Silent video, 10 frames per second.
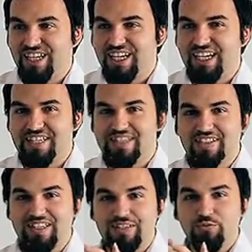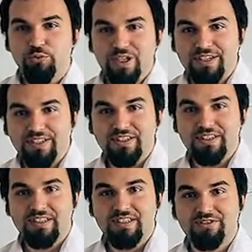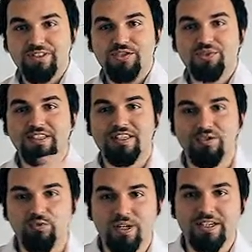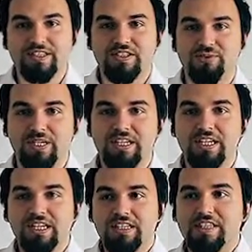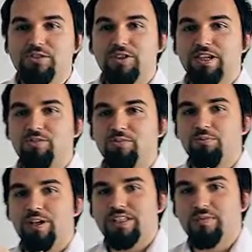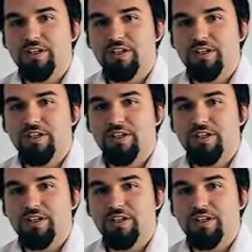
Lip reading: and it's kind of weird. So that's why it doesn't work that way. That's why you must